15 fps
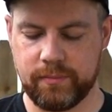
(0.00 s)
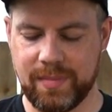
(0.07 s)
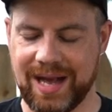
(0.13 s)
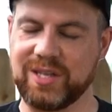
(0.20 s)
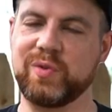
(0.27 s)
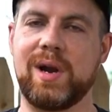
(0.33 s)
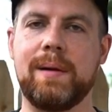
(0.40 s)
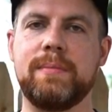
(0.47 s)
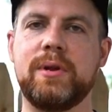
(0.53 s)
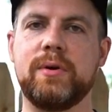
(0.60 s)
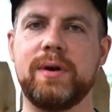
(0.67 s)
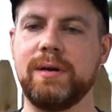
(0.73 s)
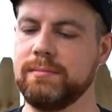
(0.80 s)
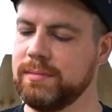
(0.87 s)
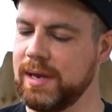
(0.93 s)
that's what I'm
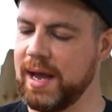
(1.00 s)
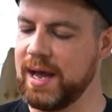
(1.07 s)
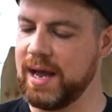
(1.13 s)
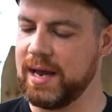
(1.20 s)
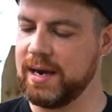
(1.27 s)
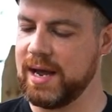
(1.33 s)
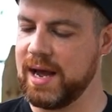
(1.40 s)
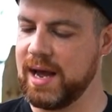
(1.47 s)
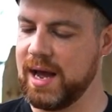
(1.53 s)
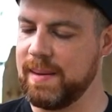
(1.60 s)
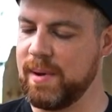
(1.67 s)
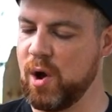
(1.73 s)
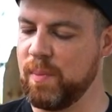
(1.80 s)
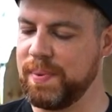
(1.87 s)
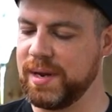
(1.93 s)
doing, and
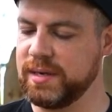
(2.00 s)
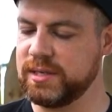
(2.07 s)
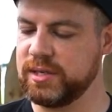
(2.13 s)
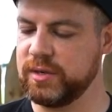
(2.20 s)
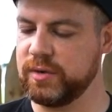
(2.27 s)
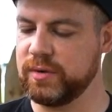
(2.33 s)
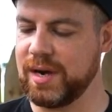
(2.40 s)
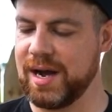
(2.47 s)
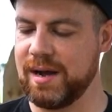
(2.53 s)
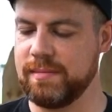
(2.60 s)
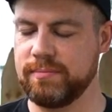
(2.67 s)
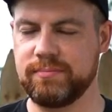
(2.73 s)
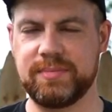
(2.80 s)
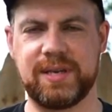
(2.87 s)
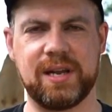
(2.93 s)
I'm hoping to
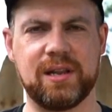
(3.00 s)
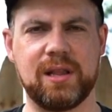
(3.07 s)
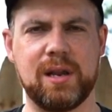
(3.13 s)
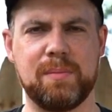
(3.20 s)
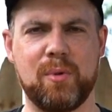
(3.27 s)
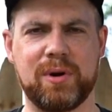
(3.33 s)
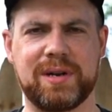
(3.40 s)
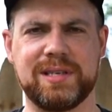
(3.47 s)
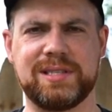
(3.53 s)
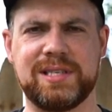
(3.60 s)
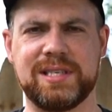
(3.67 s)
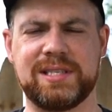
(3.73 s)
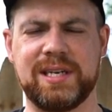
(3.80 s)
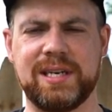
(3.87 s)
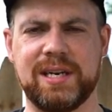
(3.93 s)
get a little more
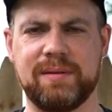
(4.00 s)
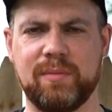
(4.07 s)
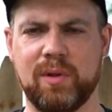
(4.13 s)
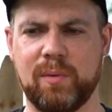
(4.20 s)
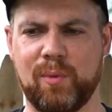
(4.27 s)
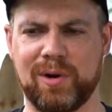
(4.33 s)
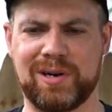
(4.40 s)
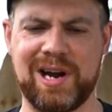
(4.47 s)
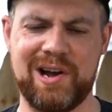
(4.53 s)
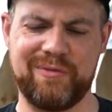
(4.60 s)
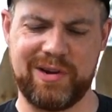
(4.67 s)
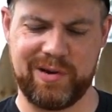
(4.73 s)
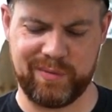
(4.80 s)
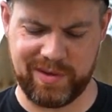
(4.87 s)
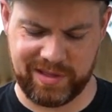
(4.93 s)
consistent and a little more
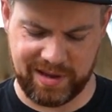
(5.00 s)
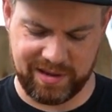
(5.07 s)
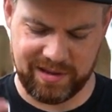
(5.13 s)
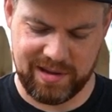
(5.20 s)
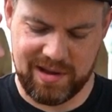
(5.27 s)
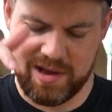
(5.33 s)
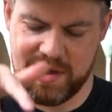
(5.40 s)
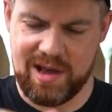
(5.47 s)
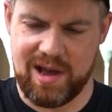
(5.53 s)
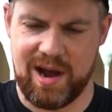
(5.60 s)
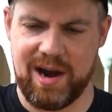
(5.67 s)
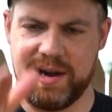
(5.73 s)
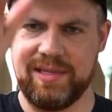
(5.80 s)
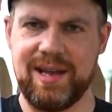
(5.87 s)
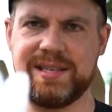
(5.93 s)
confident with it.
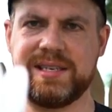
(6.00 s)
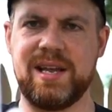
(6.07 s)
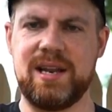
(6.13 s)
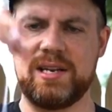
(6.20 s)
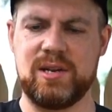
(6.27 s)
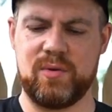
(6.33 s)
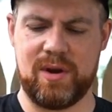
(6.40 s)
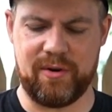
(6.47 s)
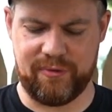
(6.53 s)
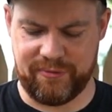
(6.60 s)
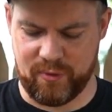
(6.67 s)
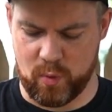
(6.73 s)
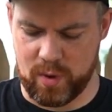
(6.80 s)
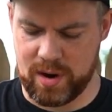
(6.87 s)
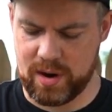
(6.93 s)
All right, that's gonna do it
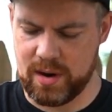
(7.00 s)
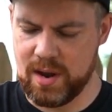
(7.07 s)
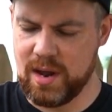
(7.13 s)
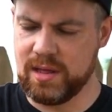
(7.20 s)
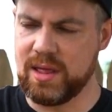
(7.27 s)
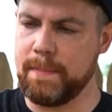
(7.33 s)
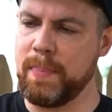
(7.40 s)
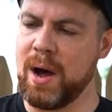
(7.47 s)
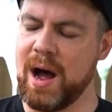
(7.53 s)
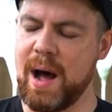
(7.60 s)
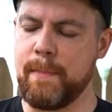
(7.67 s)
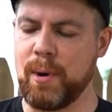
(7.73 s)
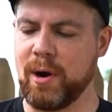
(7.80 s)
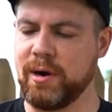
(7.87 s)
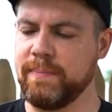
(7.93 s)
for the
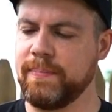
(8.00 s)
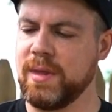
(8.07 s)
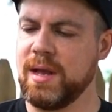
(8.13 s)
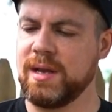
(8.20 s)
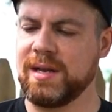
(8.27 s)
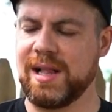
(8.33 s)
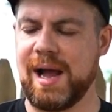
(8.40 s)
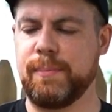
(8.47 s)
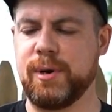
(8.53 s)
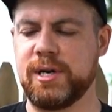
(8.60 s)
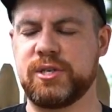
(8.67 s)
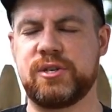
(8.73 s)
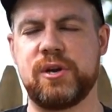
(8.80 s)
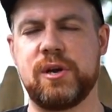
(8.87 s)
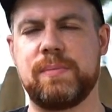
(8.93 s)
Pop Art
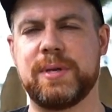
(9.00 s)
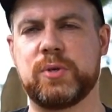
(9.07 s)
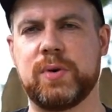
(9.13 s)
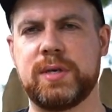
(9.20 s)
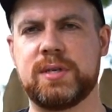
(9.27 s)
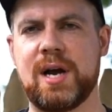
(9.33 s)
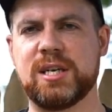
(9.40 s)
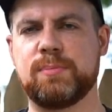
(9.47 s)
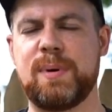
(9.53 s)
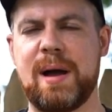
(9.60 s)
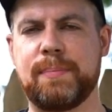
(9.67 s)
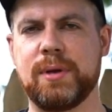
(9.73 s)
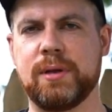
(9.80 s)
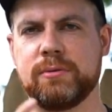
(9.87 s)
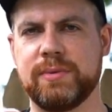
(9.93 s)
collaboration yo-yo between Dr.
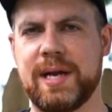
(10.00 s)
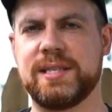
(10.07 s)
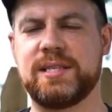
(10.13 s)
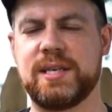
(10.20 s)
Popular and Rain